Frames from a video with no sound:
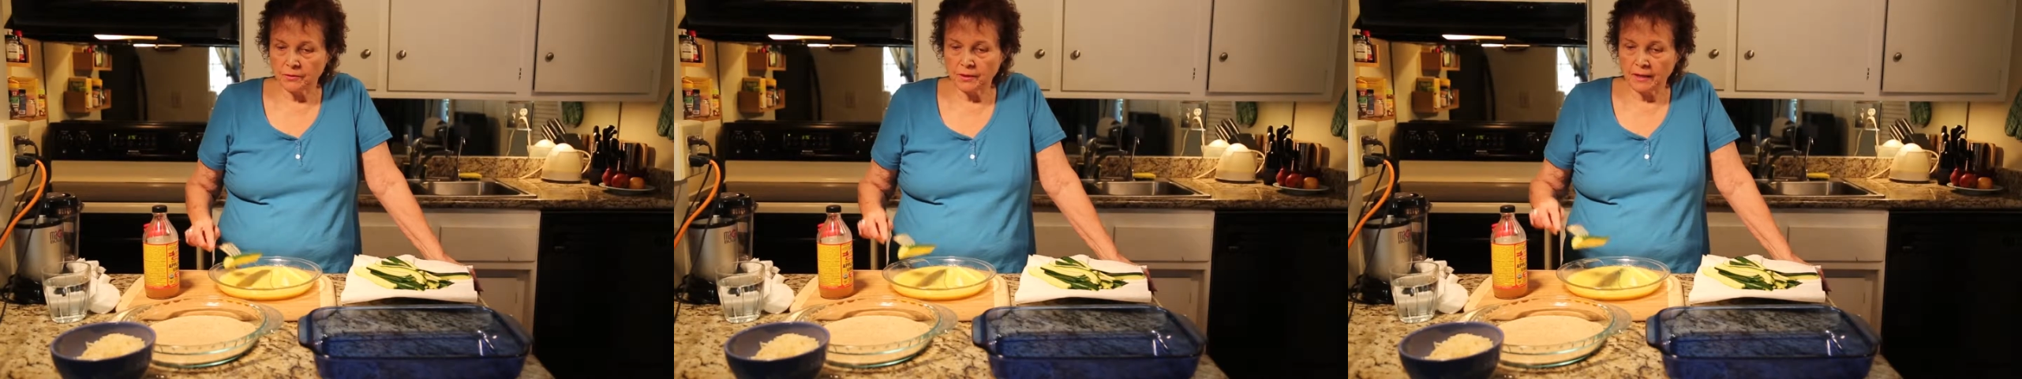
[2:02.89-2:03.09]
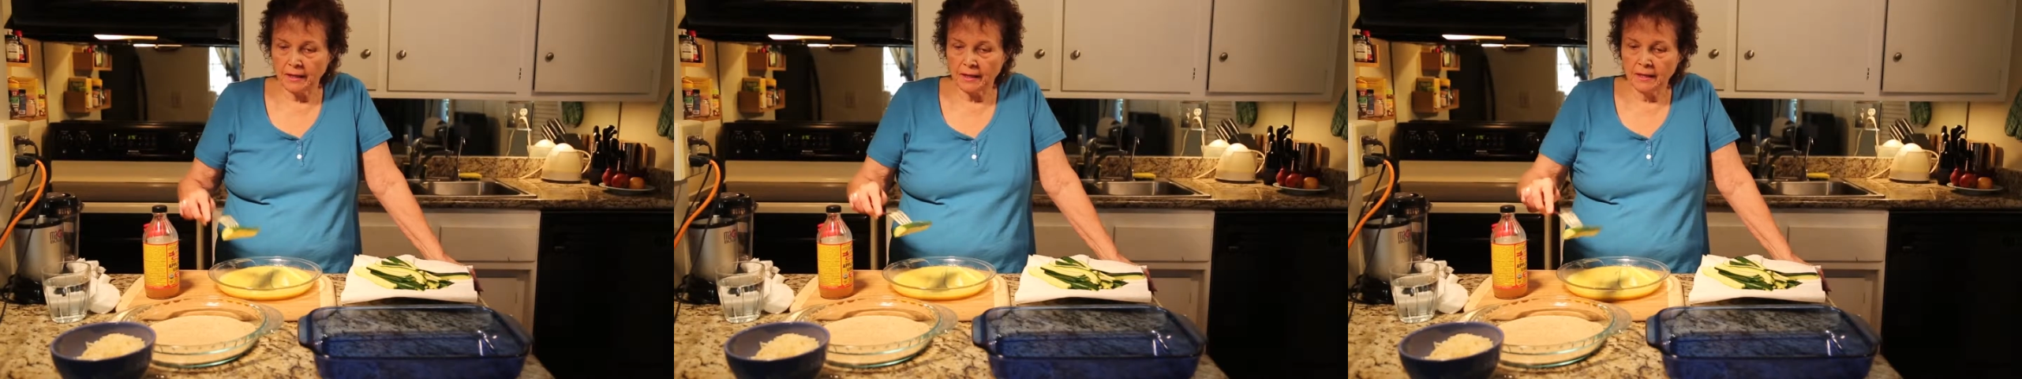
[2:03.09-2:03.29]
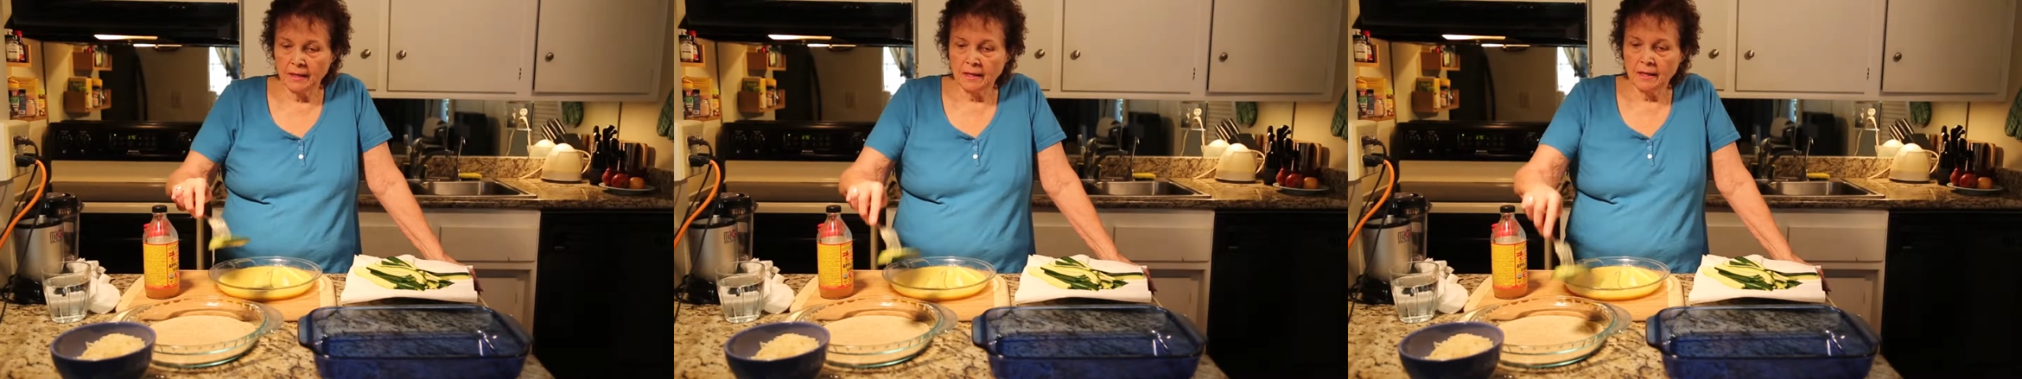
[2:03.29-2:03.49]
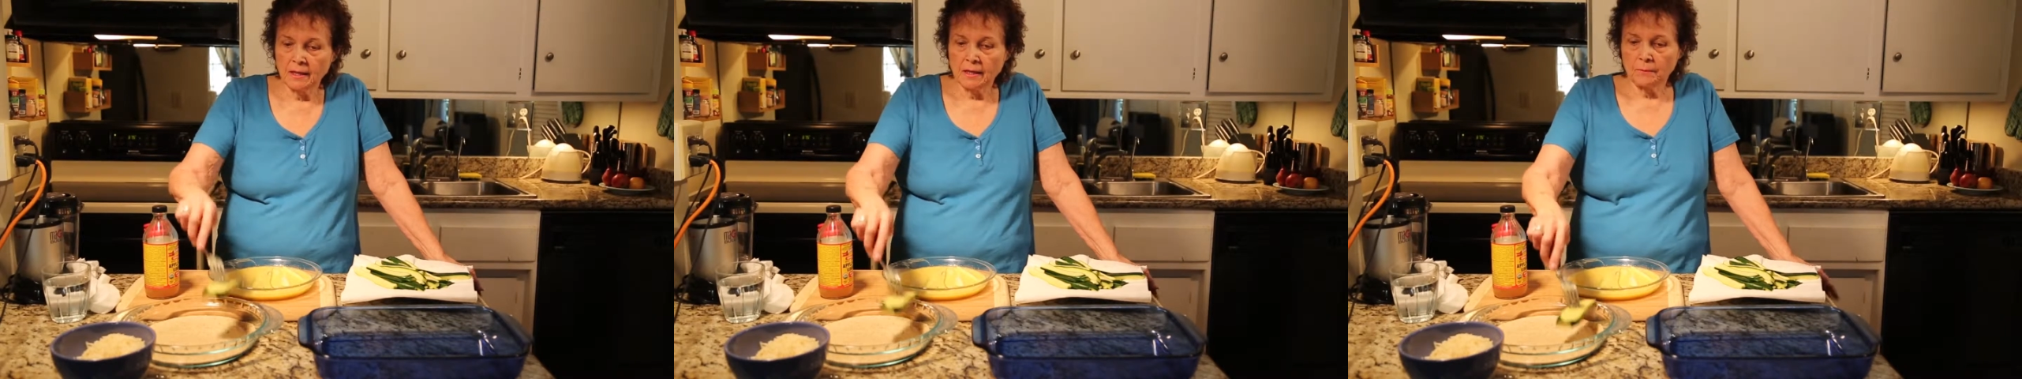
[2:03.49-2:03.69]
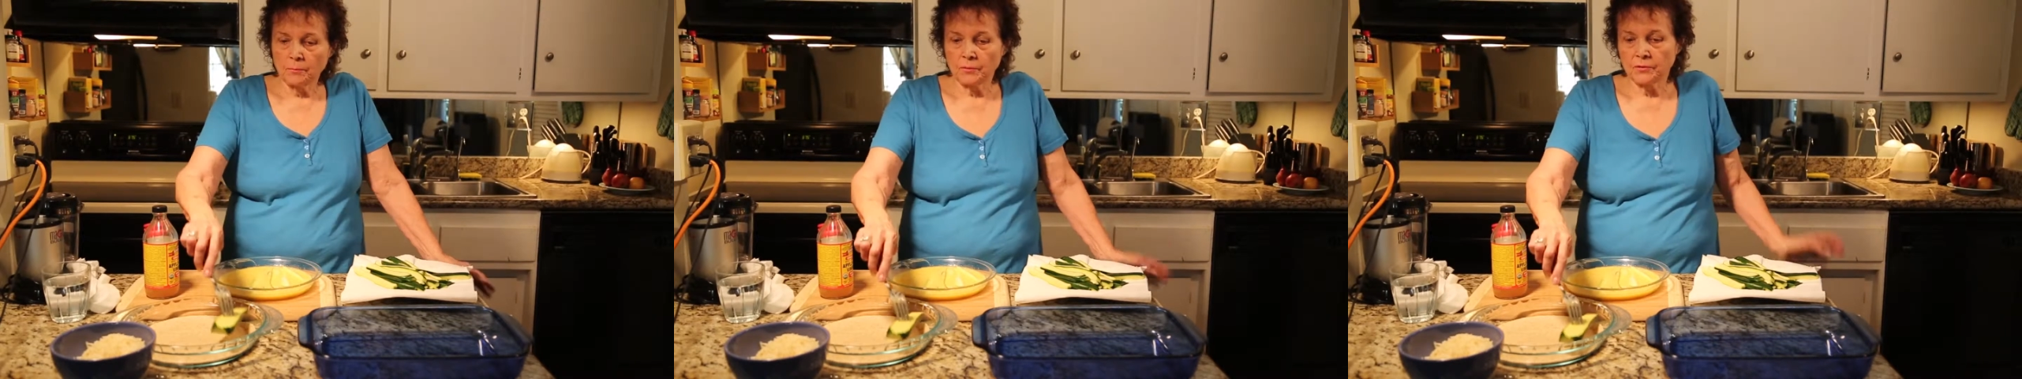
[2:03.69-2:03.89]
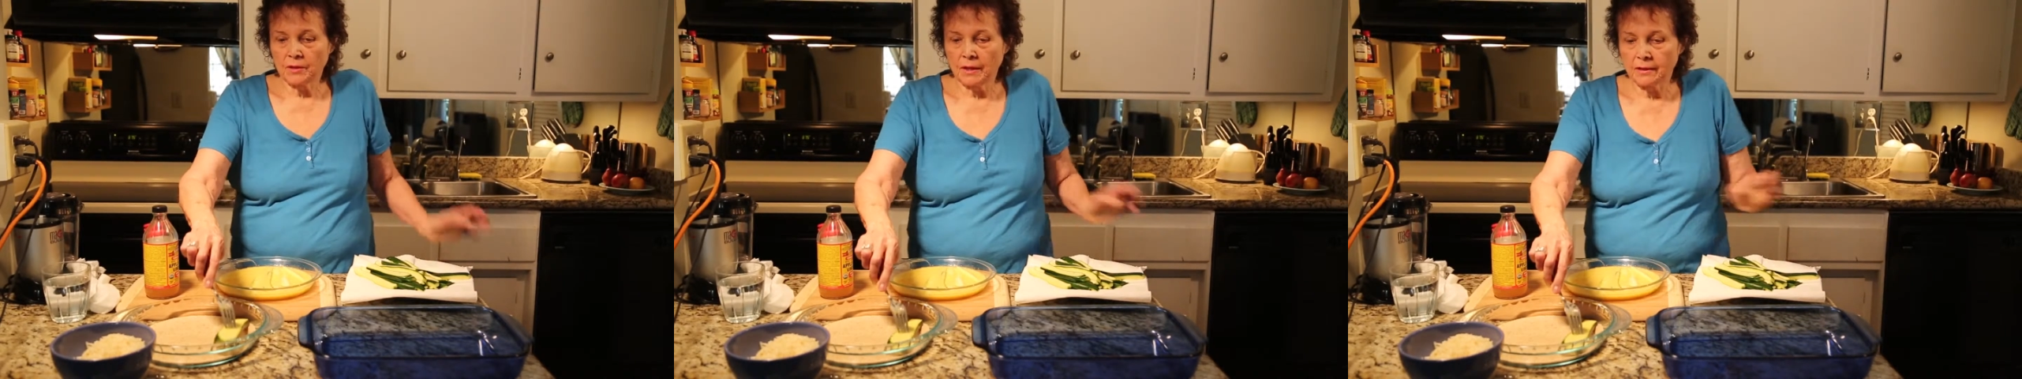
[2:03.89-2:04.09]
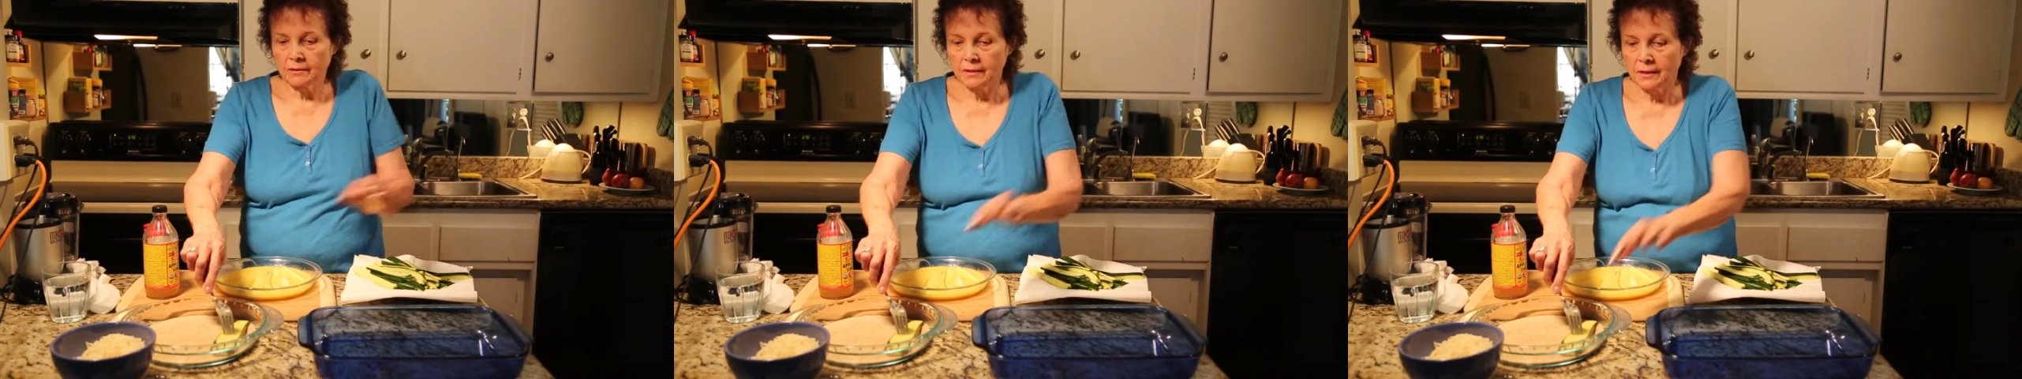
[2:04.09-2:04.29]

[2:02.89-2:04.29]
okay. Put that